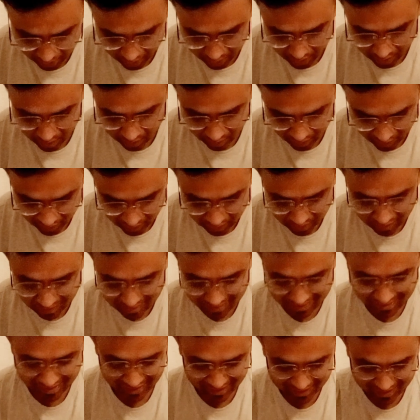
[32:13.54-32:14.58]
The
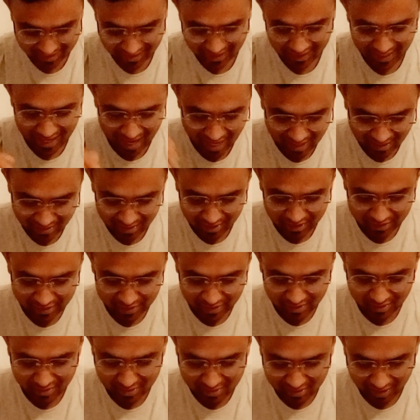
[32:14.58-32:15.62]
60 cancellation
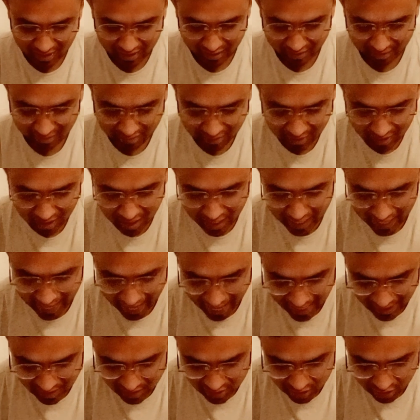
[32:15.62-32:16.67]
sign
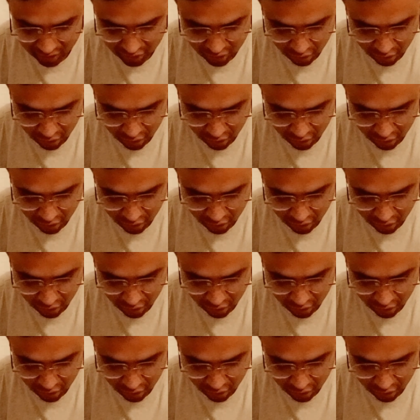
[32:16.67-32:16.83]
cancel